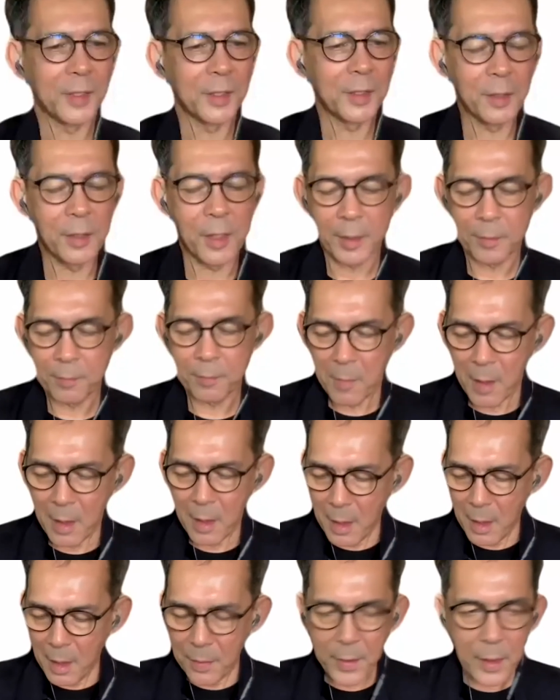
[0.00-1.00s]
great.
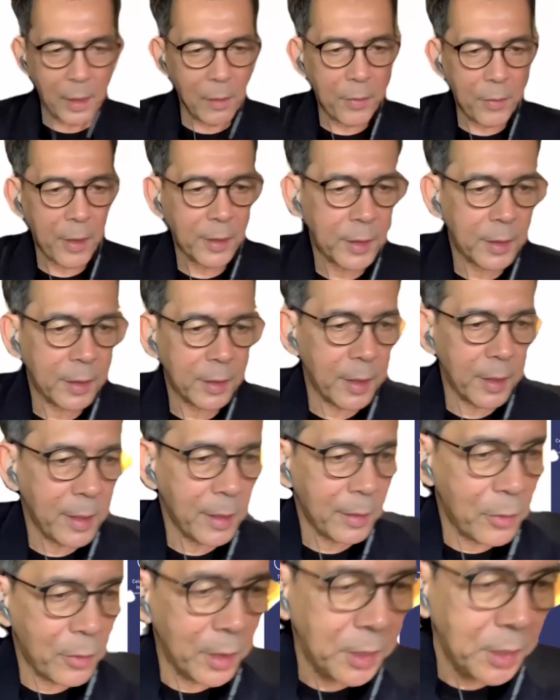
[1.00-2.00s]
Now there are
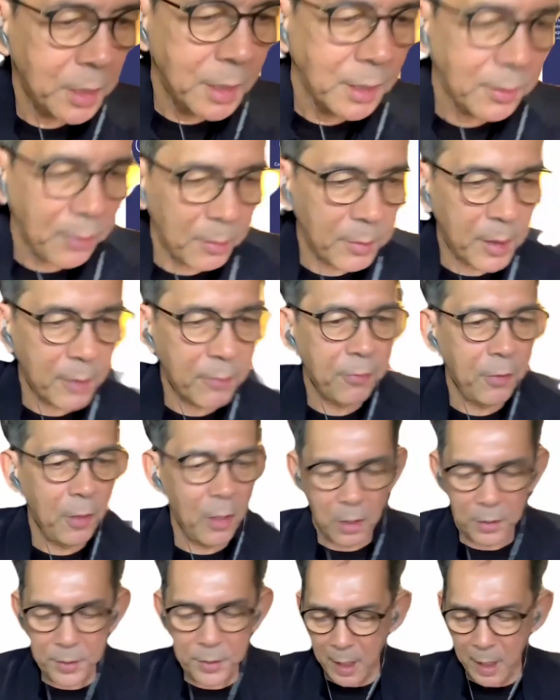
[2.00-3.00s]
questions from the
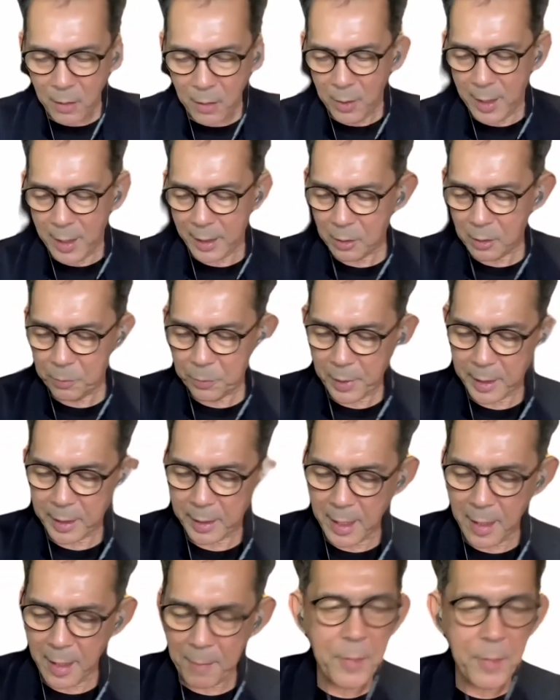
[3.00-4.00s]
floor that I would like to pick
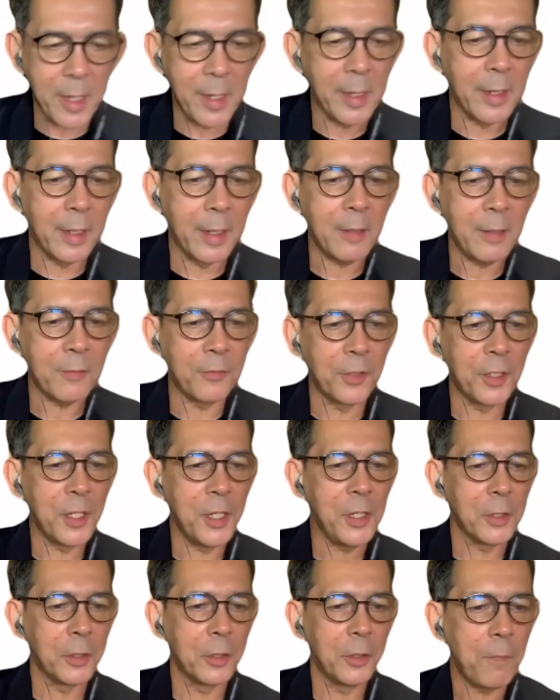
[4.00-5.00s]
it up here for
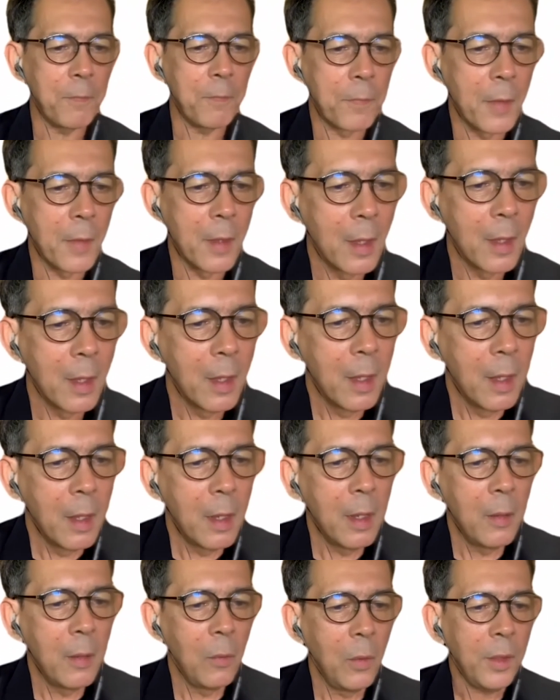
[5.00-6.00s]
you.
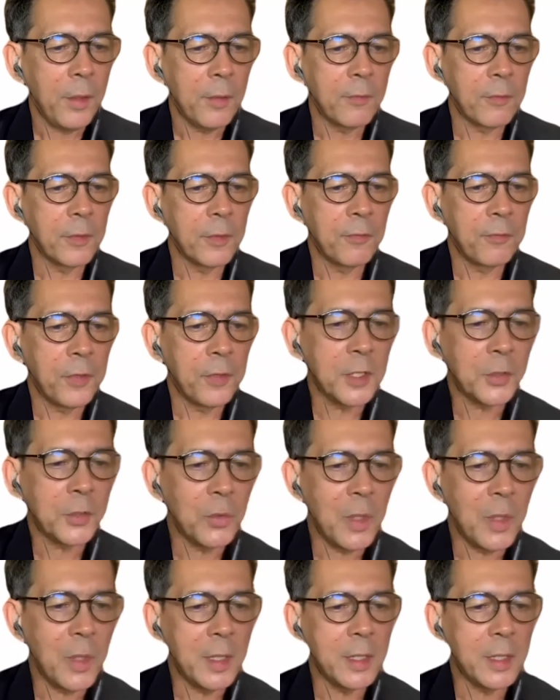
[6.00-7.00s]
The first
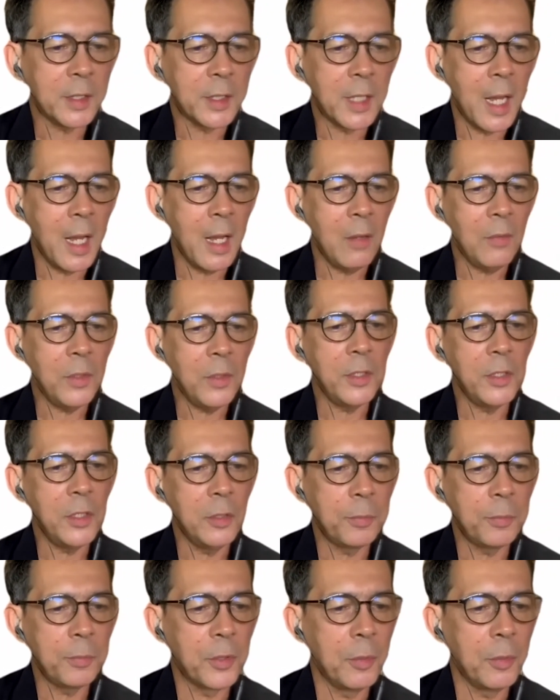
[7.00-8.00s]
one is, how do you
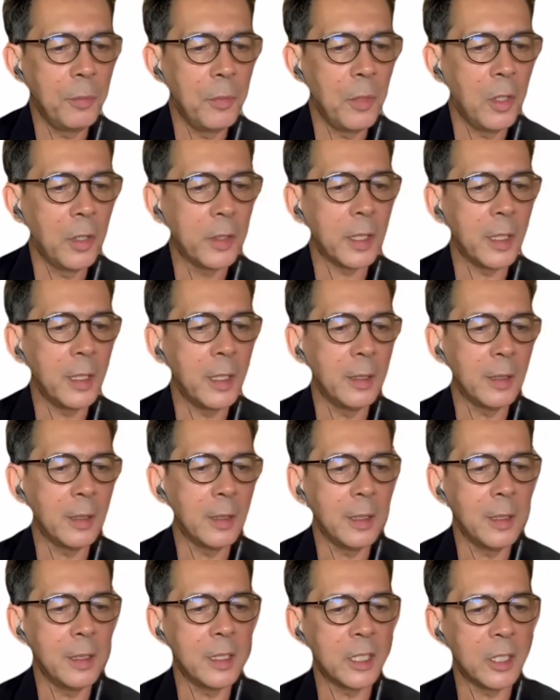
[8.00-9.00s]
promote
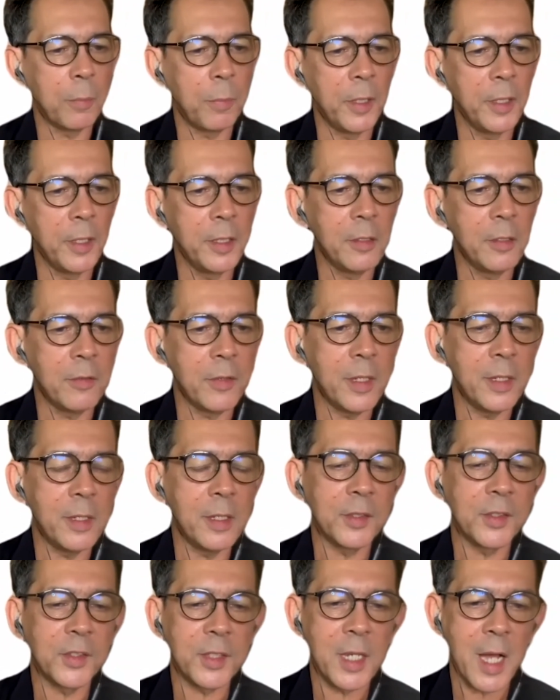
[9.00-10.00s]
interdisciplinary
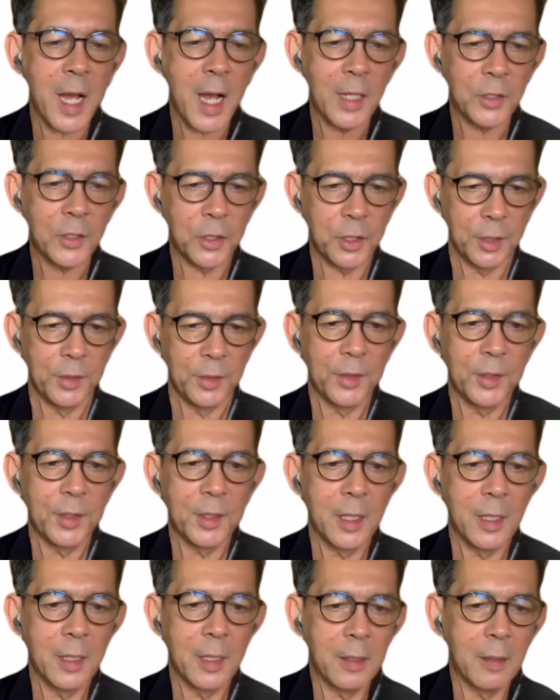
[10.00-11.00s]
discussions?
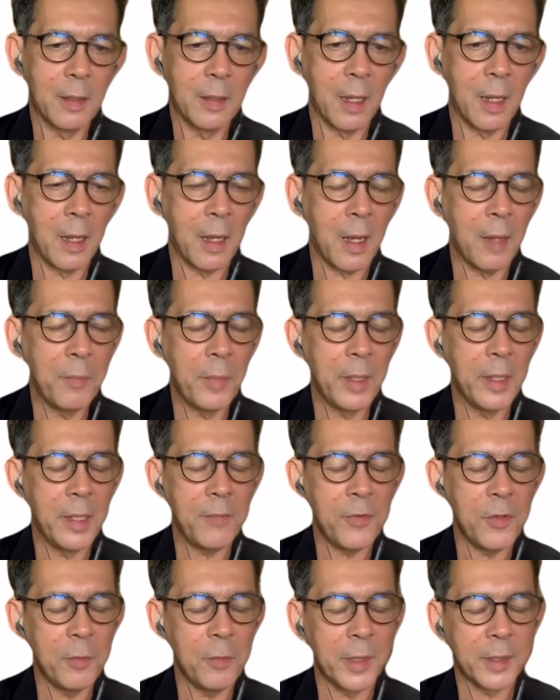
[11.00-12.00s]
I believe
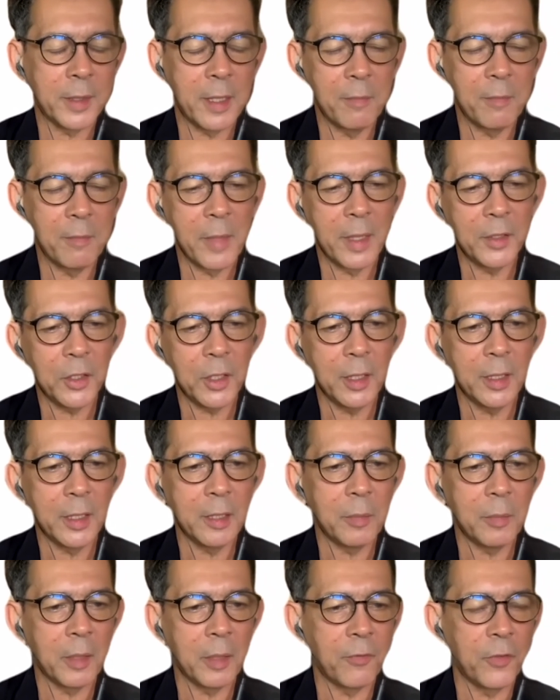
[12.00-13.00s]
you must have mentioned
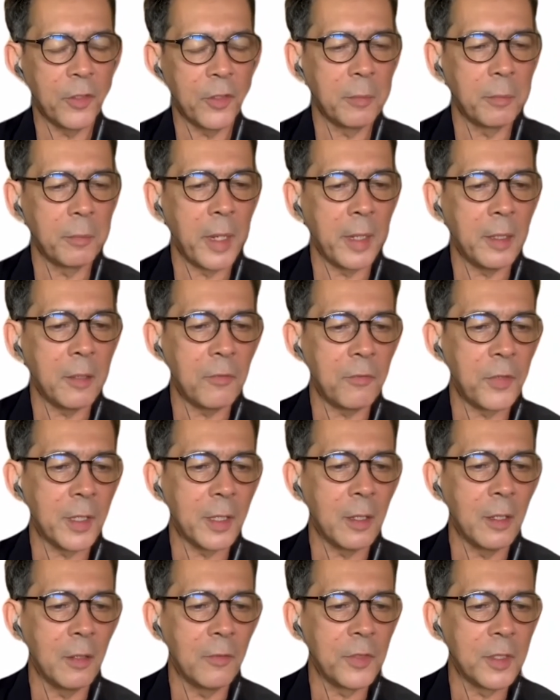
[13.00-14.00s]
it, but for the benefit
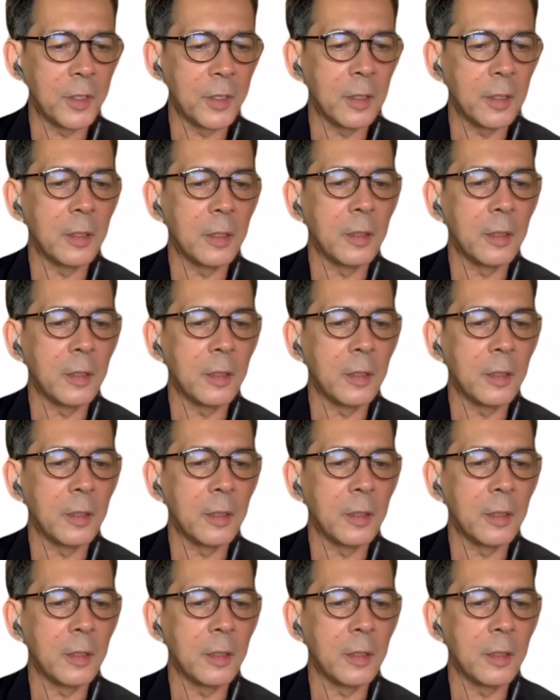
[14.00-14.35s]
of the